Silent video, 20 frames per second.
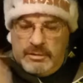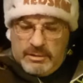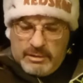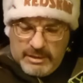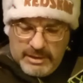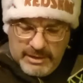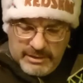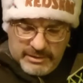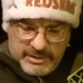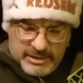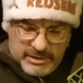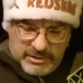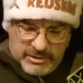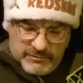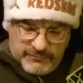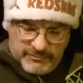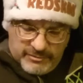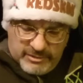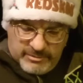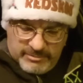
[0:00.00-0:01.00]
All right, thank
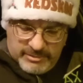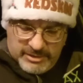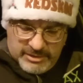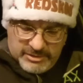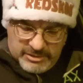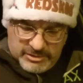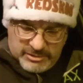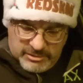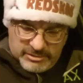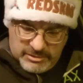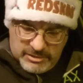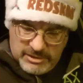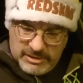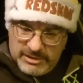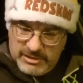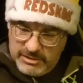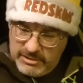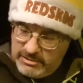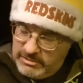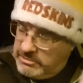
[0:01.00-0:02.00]
you very much.
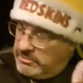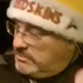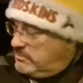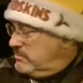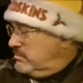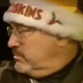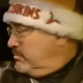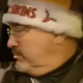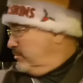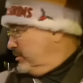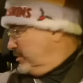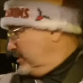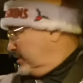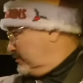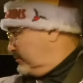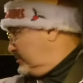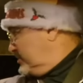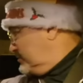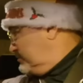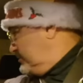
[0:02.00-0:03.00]
And Merry
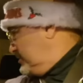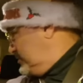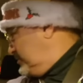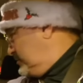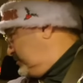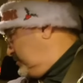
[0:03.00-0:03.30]
Christmas.